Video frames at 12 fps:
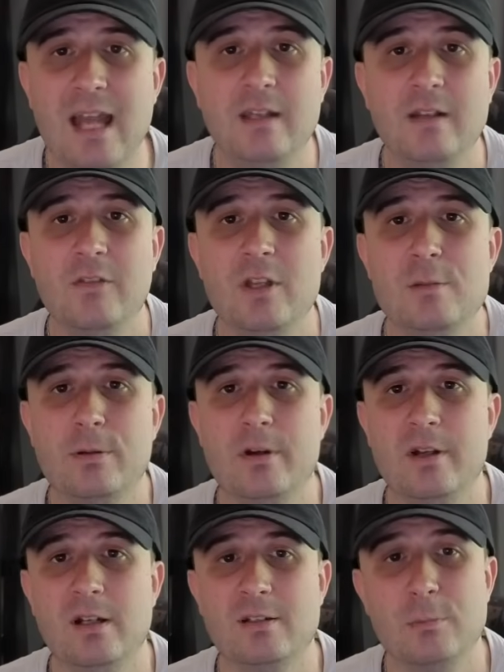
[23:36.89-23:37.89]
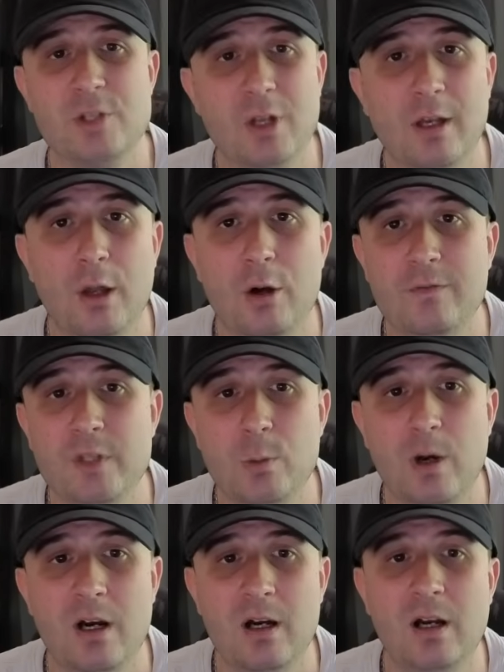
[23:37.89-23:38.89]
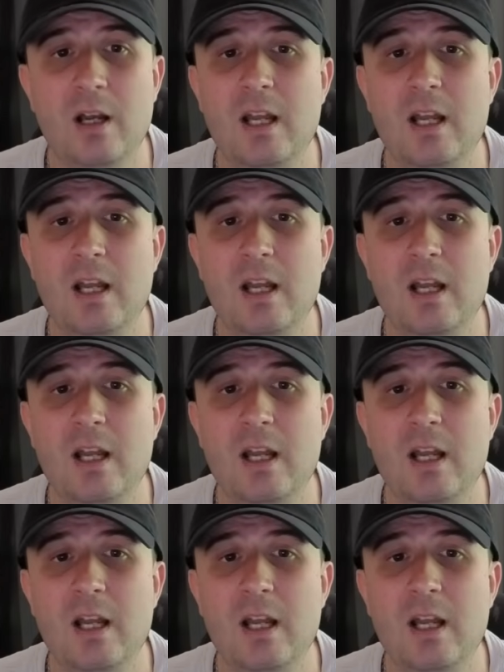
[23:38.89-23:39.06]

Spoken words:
any of these products, which a lot of you are,